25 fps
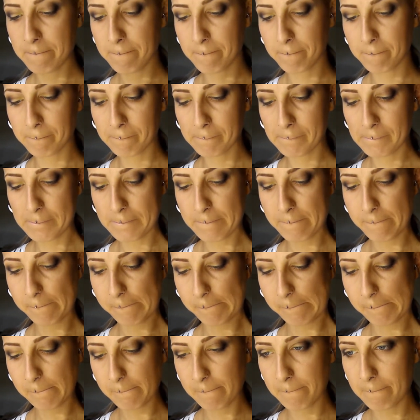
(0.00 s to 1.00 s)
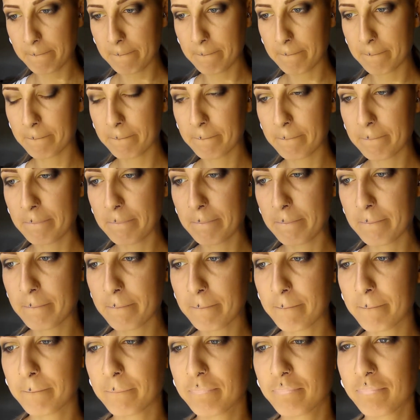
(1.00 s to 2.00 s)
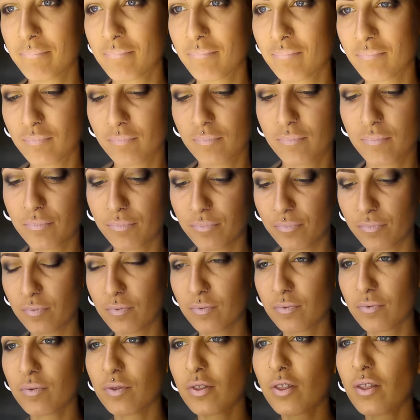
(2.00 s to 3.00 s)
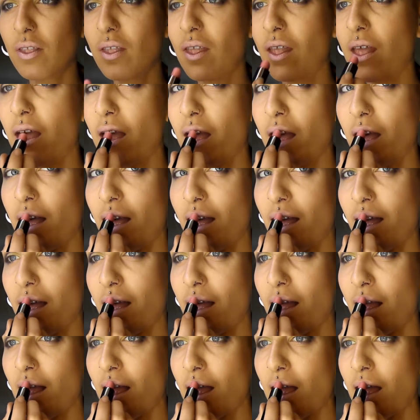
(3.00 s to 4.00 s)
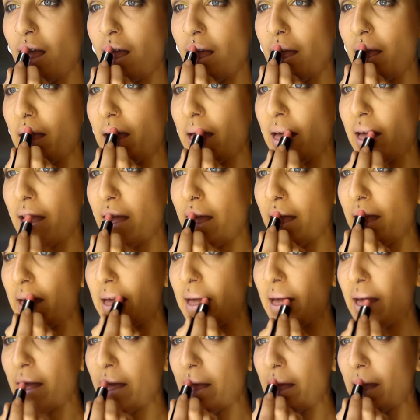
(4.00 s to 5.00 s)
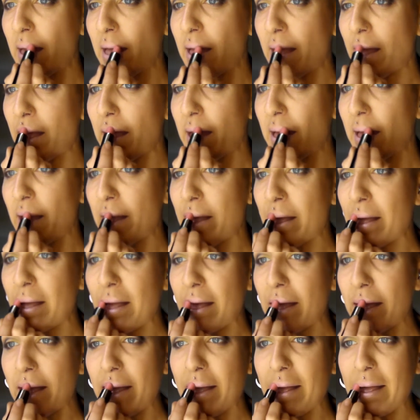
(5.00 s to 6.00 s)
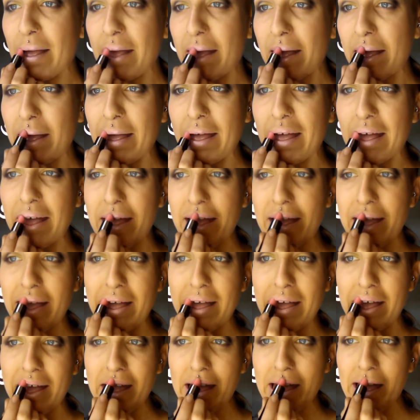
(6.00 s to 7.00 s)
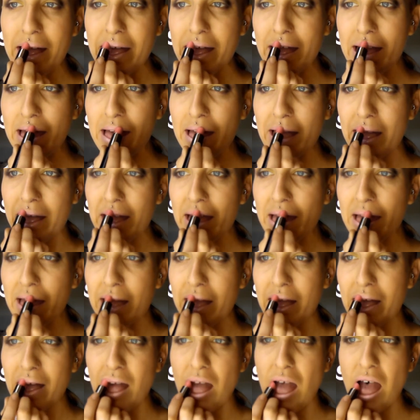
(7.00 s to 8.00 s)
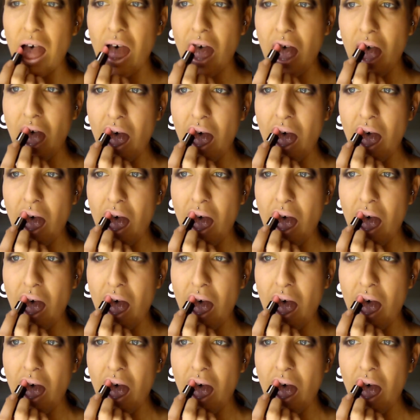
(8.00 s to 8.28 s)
And the other one is very like pinky, natural, nude color from Mary Kay,